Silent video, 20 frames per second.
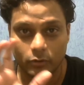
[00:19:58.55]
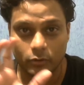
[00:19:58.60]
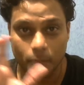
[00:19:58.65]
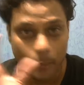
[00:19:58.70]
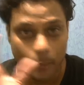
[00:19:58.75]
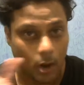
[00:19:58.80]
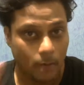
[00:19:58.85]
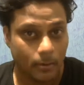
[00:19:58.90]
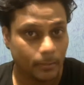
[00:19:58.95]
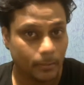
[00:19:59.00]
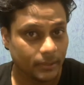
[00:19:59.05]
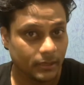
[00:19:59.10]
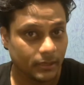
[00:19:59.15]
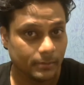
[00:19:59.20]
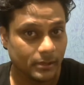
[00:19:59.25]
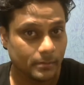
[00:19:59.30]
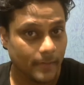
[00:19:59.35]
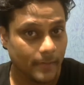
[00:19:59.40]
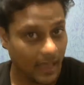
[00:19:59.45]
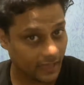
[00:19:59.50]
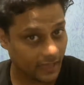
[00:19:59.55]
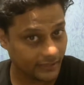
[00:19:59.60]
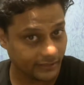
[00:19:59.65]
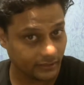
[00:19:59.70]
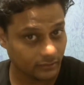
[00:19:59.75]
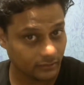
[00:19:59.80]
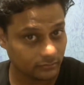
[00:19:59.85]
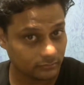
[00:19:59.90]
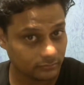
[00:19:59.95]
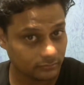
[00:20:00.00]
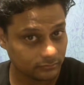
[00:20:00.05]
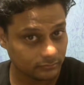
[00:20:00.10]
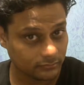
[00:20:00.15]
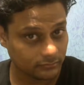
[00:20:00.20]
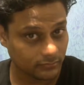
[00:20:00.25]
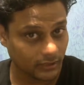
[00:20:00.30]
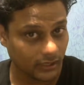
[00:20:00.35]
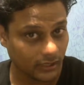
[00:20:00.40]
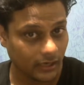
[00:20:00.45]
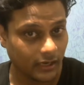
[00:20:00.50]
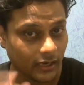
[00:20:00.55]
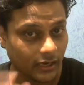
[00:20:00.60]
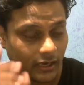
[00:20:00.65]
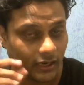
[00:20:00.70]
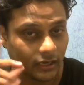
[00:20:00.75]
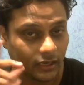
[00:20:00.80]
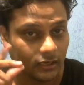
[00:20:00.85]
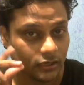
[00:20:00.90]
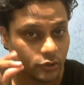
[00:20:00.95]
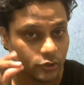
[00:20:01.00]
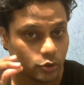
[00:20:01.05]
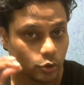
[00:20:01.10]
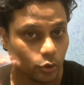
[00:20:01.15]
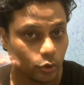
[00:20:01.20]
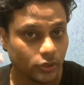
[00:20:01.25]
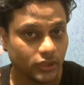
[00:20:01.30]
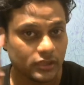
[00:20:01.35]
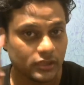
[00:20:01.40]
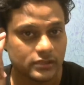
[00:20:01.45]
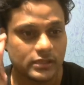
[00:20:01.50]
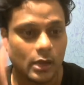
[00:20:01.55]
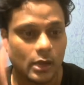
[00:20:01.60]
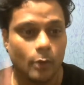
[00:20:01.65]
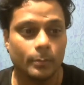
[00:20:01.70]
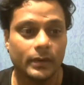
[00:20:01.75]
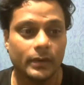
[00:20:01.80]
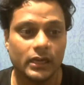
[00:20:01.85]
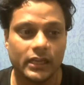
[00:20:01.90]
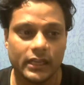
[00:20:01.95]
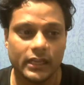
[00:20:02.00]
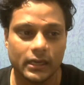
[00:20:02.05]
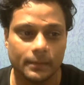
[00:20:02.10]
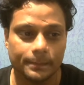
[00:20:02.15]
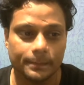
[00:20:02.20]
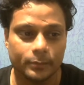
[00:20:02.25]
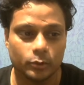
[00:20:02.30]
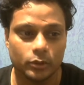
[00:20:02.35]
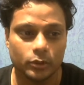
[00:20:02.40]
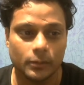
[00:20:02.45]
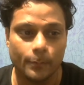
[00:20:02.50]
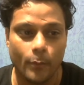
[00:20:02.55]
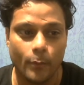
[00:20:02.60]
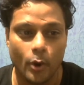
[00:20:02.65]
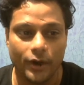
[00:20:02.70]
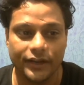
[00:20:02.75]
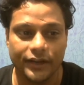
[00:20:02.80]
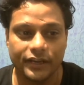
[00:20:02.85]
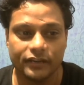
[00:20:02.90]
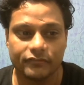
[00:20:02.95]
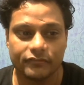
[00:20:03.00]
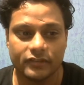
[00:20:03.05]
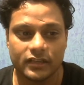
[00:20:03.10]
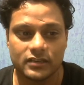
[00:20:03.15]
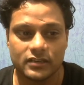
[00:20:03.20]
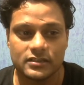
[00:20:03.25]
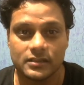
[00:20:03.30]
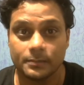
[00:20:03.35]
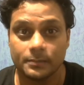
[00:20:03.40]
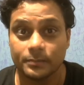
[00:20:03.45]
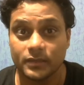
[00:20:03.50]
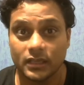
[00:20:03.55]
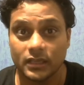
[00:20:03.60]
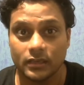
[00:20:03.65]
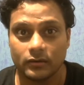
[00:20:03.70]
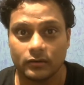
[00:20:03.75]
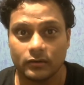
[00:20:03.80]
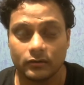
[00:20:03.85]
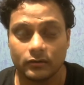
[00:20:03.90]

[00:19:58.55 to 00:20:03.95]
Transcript: probably be married, and the story is now building up to the point where something